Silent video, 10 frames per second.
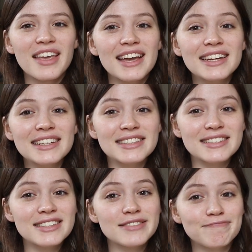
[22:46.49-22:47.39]

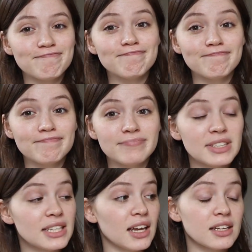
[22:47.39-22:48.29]
It's
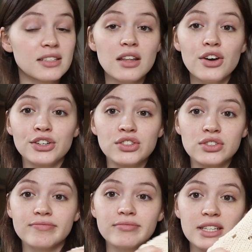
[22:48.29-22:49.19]

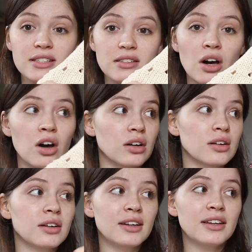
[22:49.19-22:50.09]
large. It's
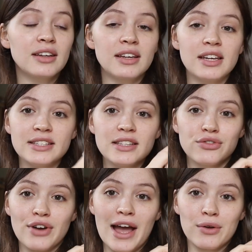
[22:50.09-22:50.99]
long, it's in the
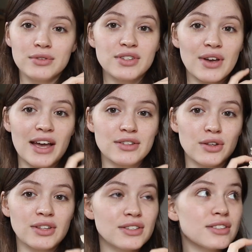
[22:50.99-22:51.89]
round, so it has all
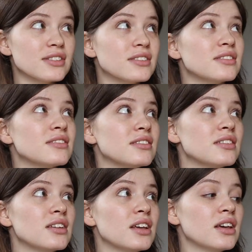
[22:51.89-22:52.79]
these
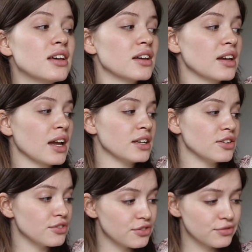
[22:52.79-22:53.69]
kind
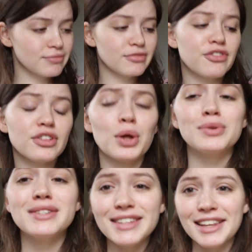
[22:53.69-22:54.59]
of
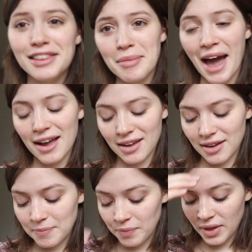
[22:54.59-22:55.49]
floats in the
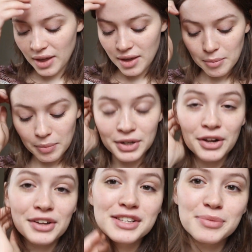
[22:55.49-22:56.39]
back, but
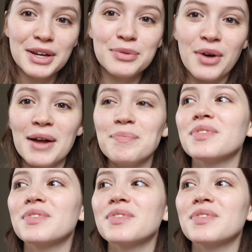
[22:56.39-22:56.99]
I'll explain why.